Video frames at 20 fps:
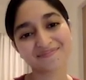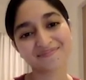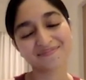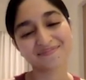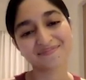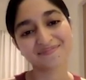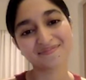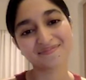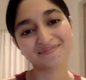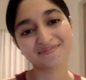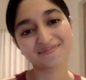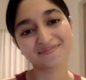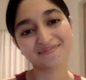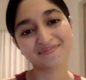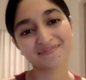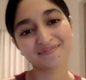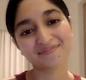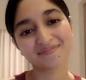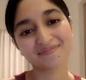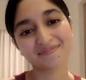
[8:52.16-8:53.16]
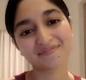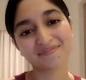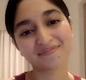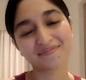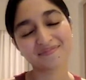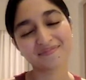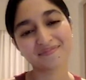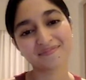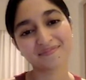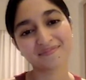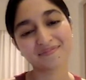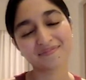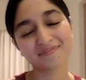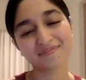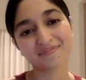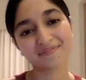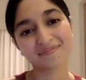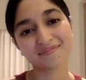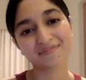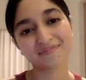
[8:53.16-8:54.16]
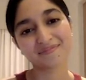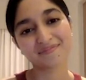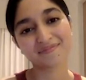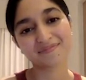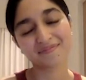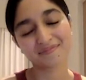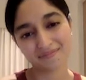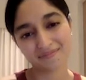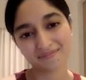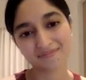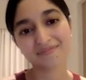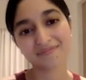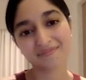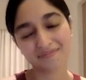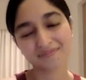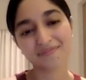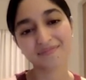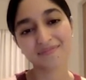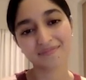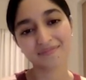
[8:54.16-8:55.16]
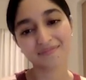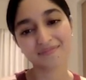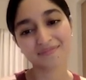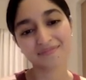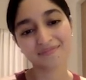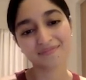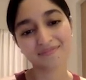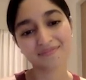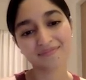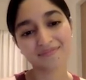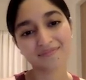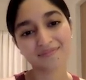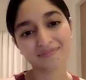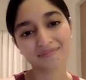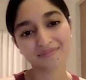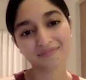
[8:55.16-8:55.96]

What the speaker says: The person shown says nothing.